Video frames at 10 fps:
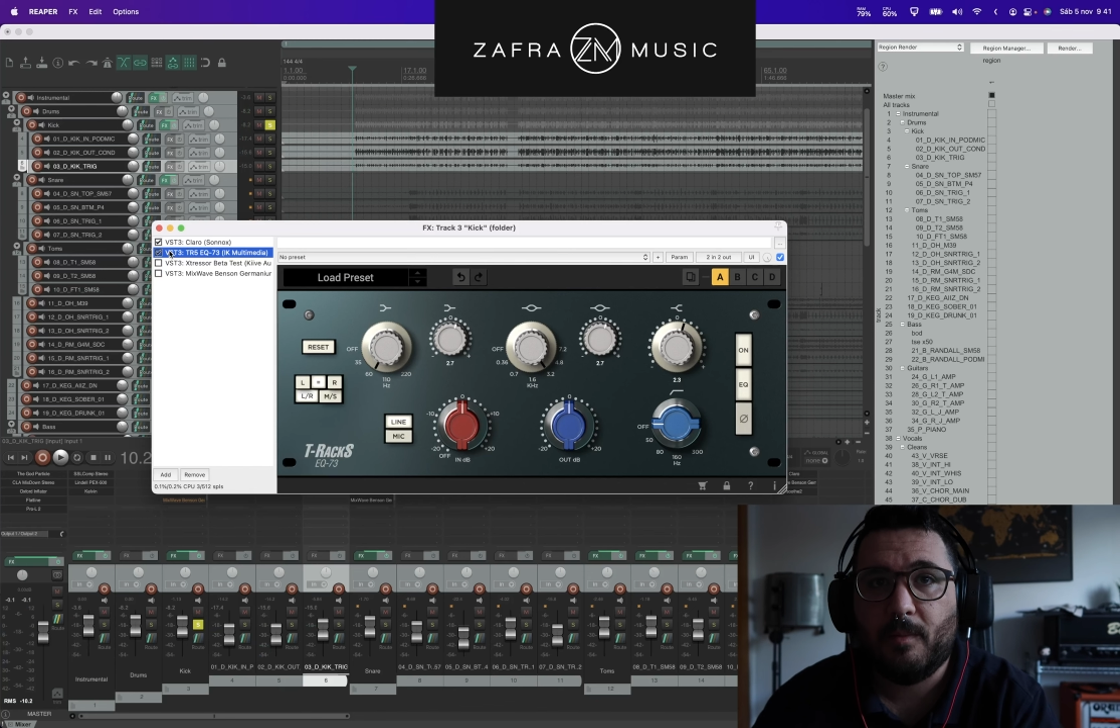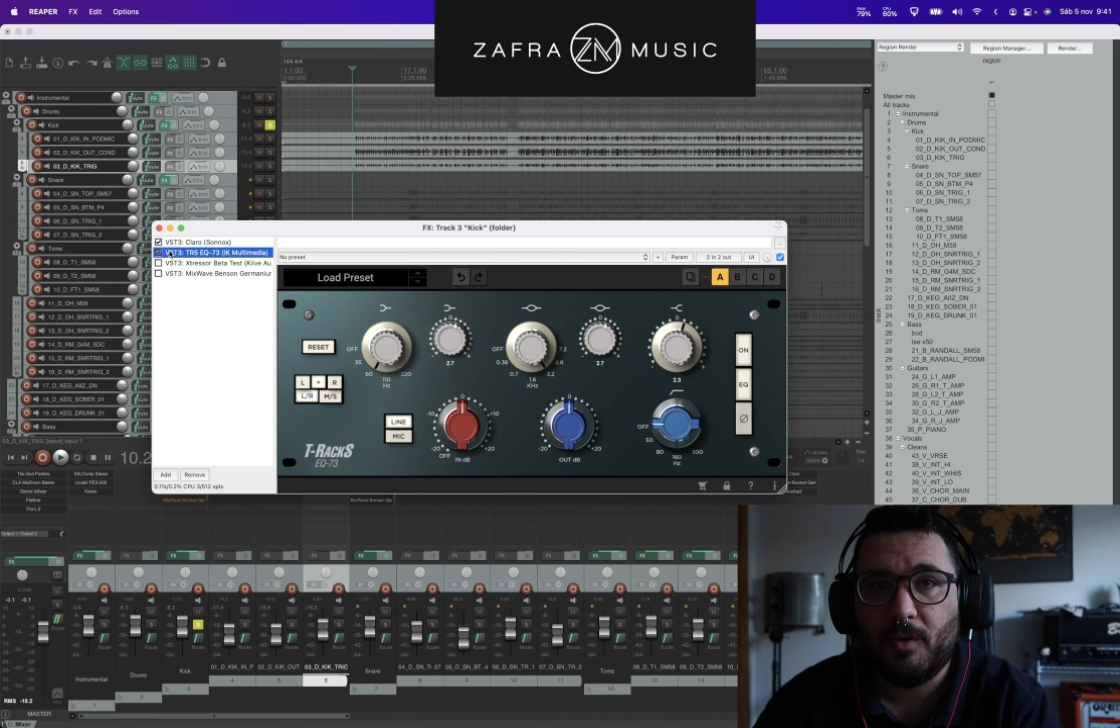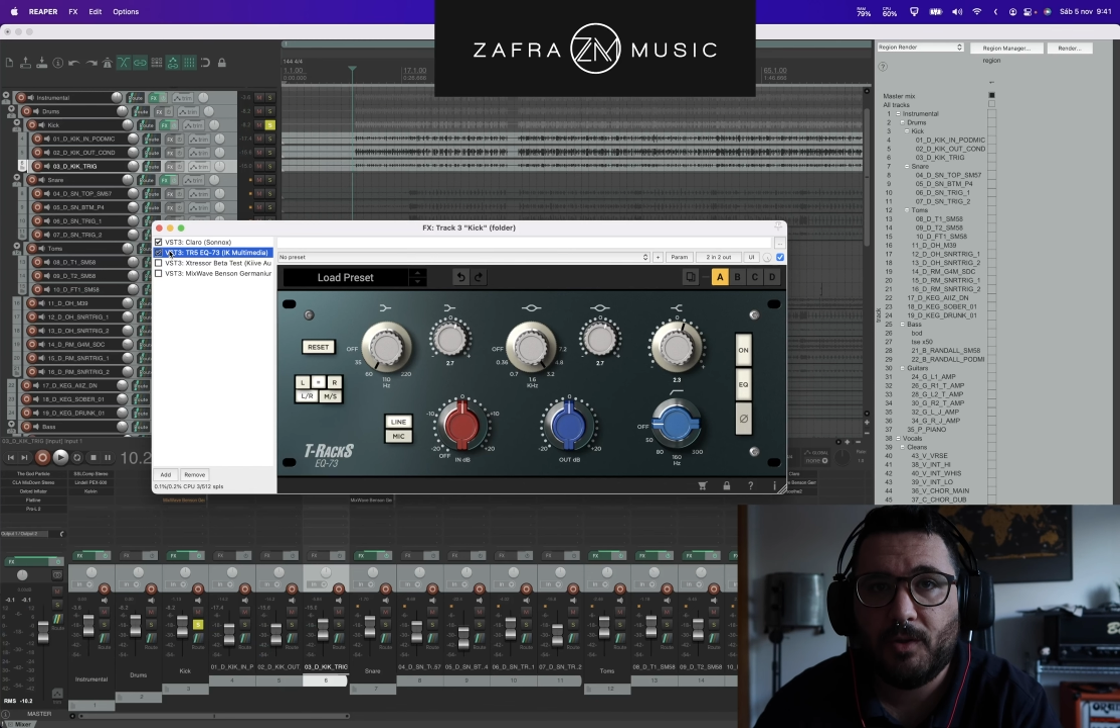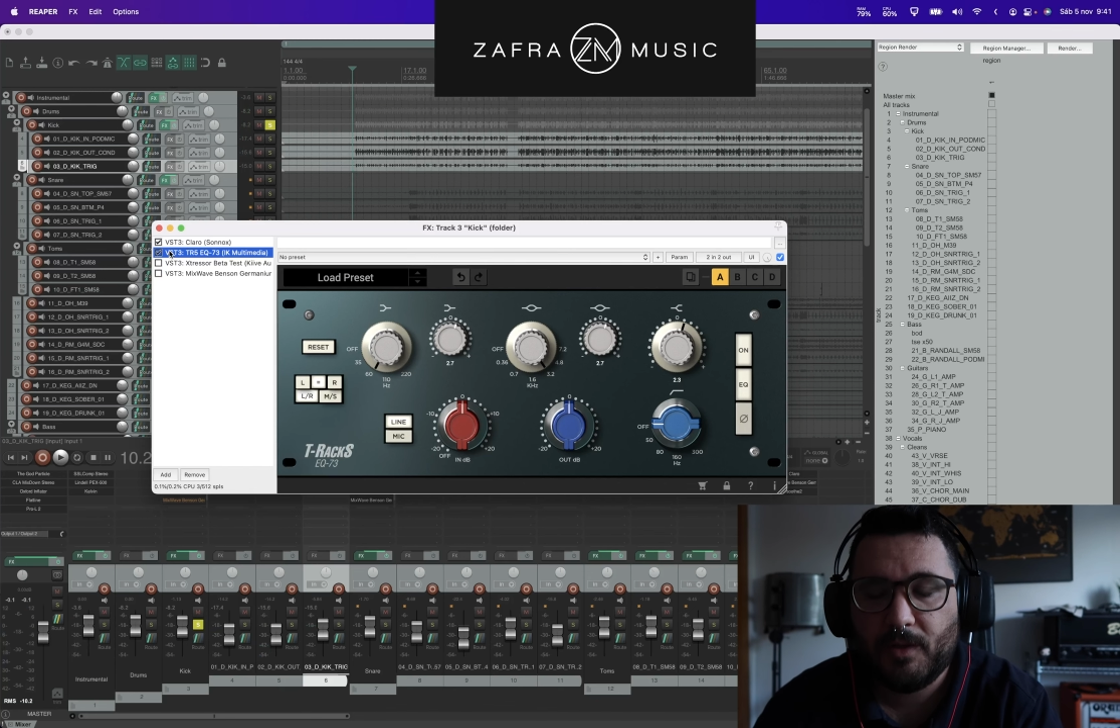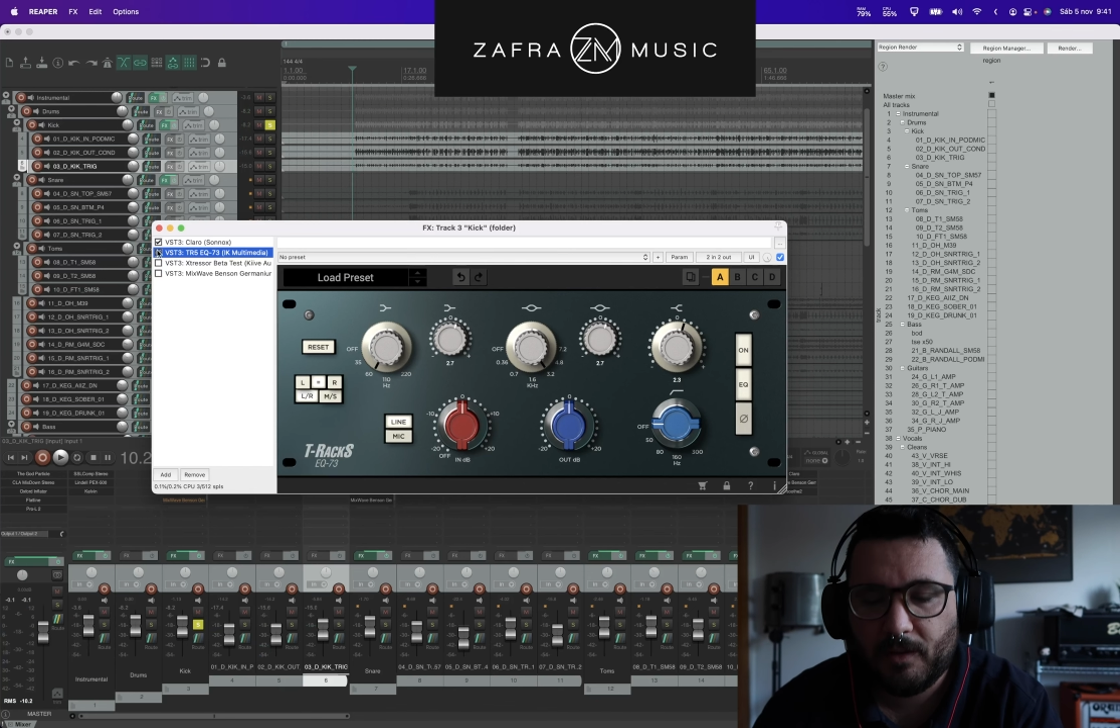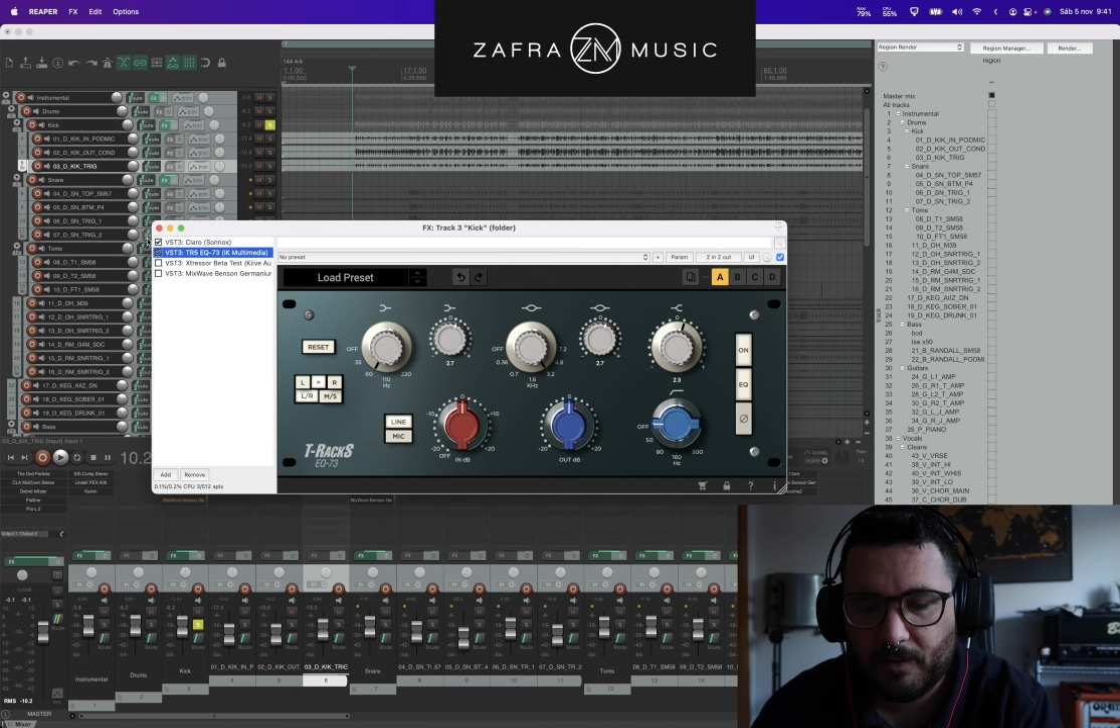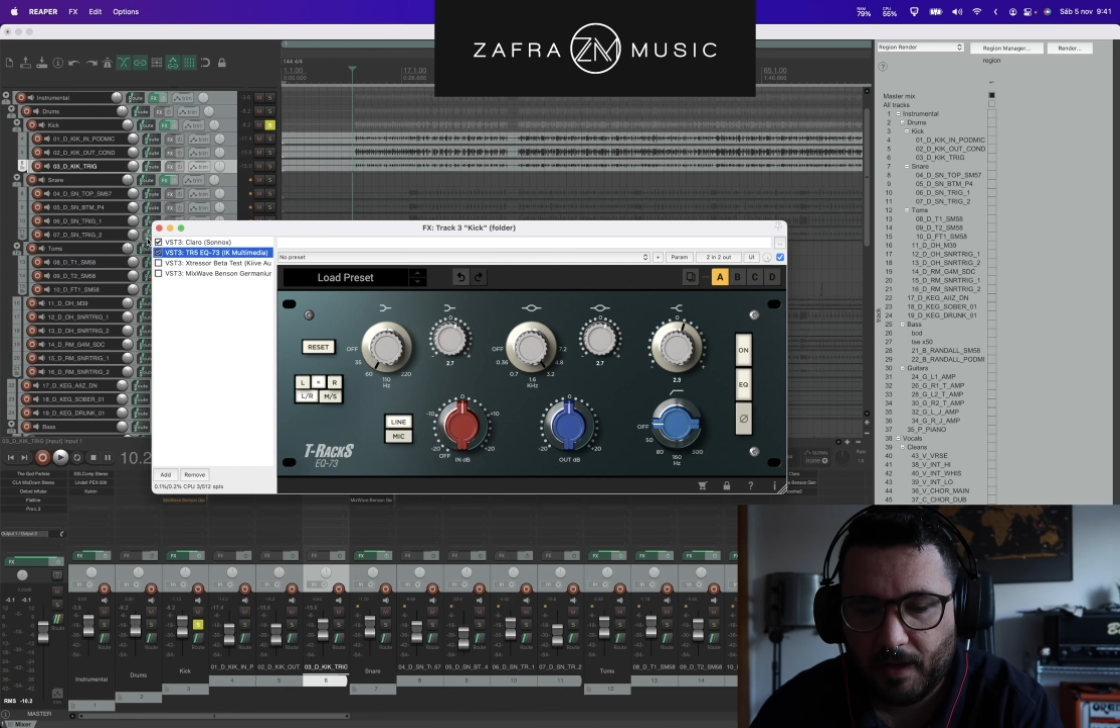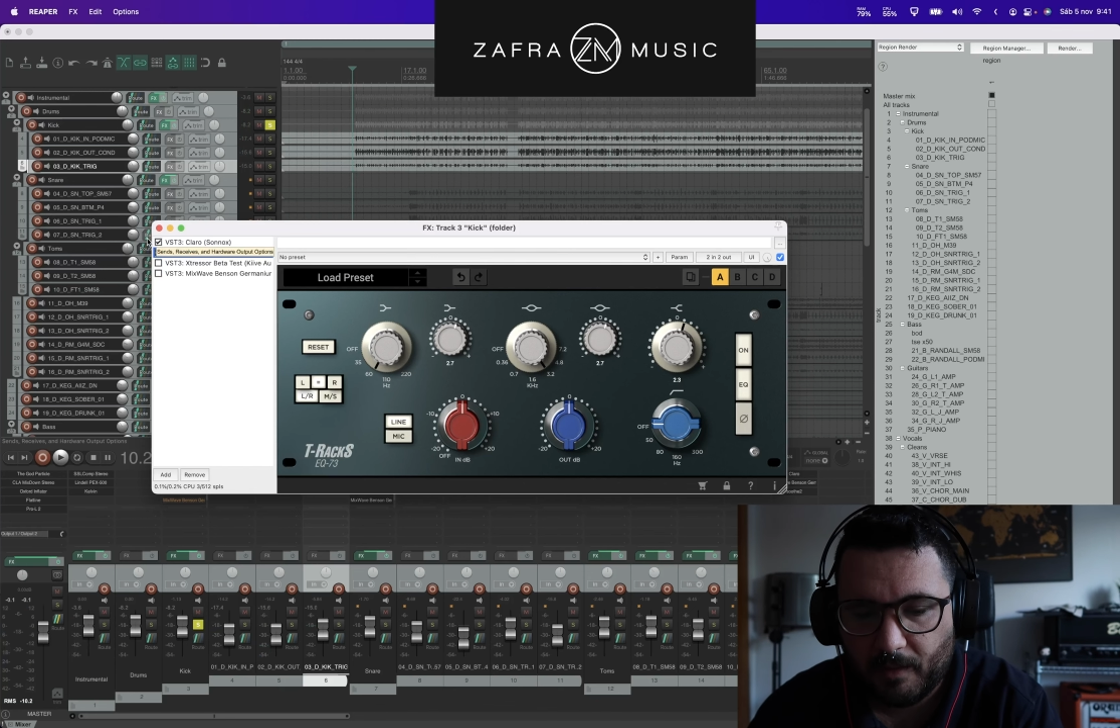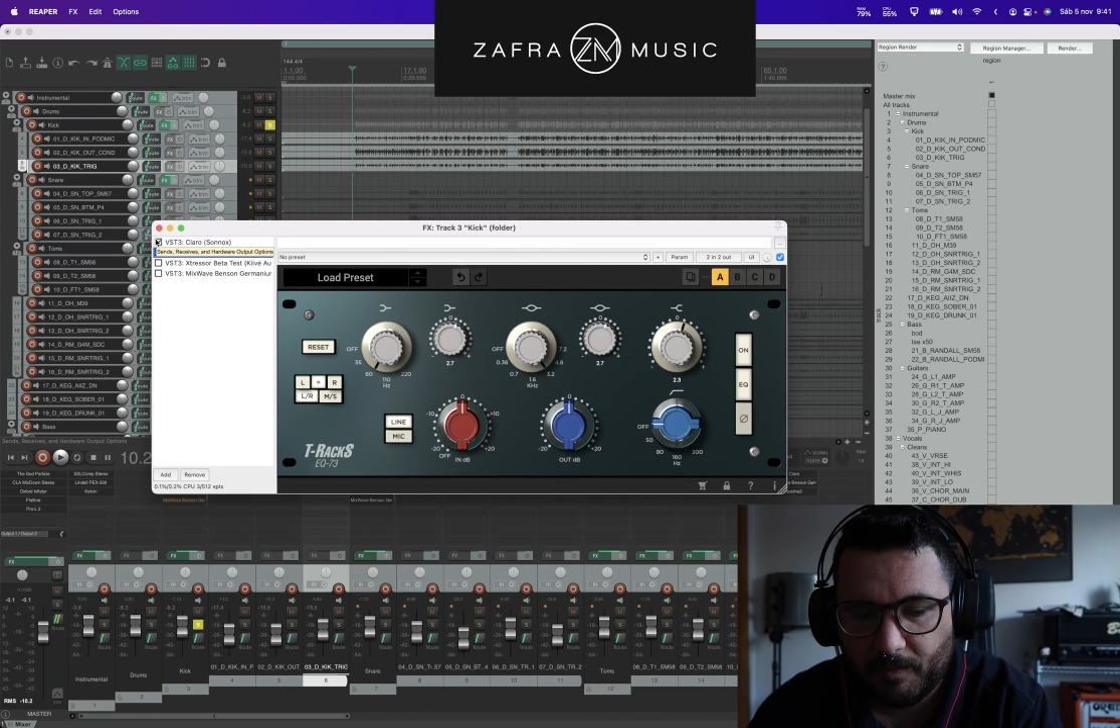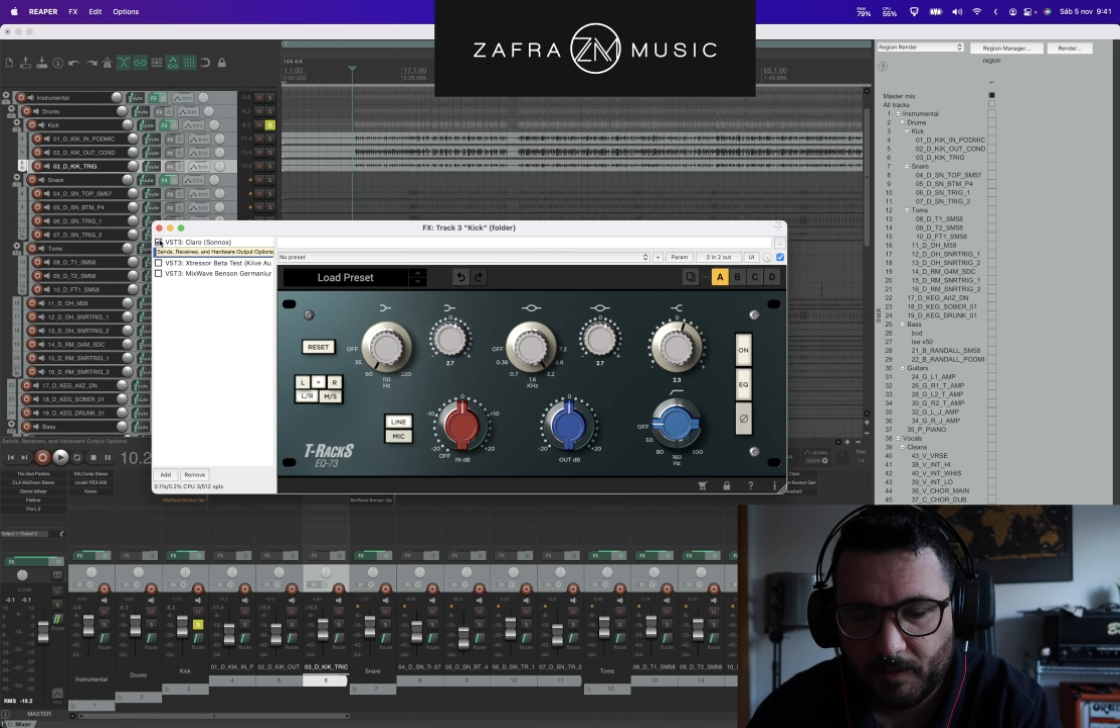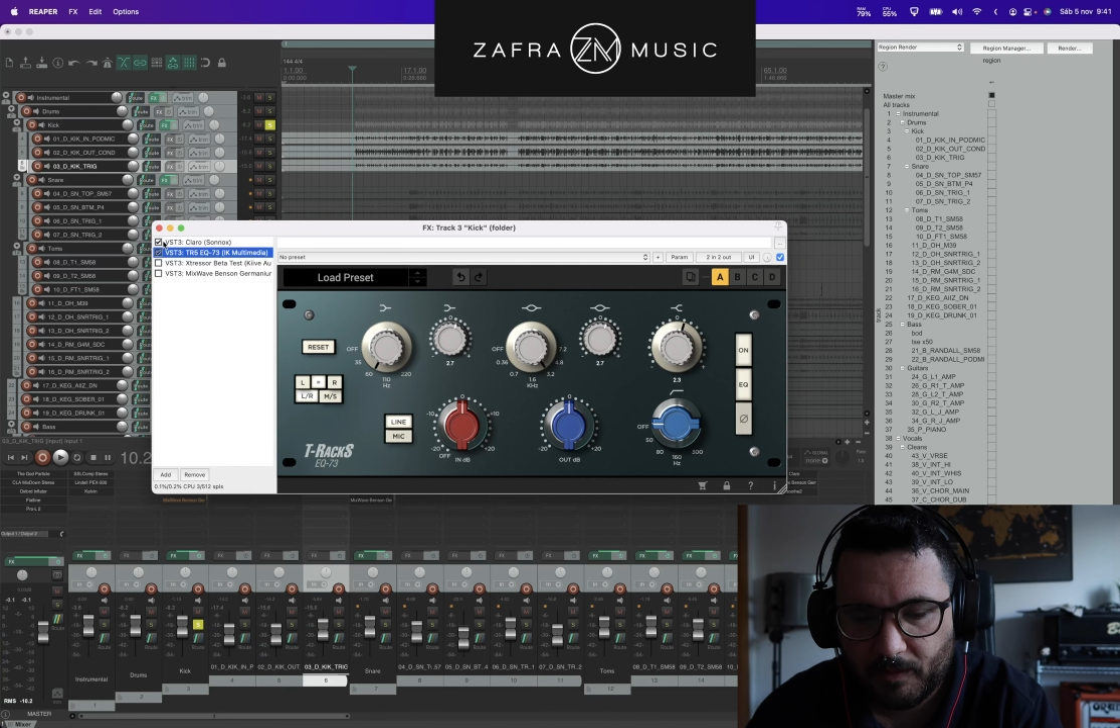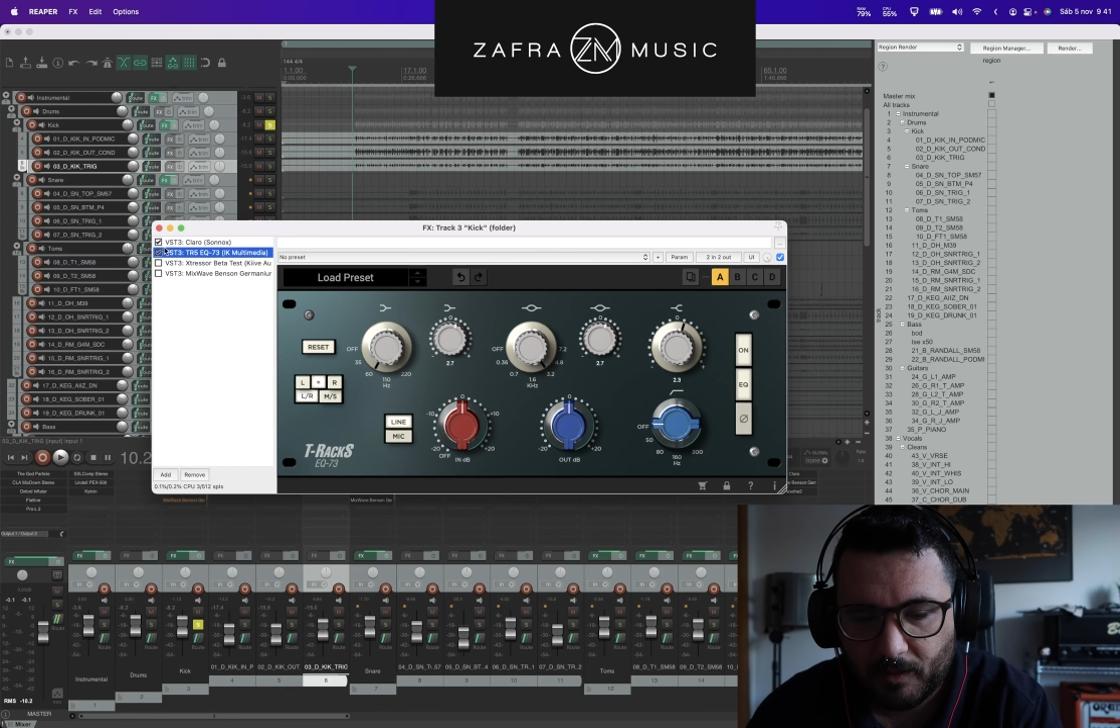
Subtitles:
boost help